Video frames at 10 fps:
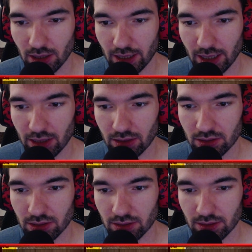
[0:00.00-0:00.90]
And
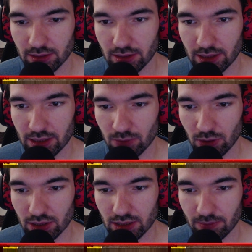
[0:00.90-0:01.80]
this
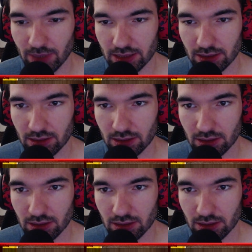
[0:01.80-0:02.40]
one is the best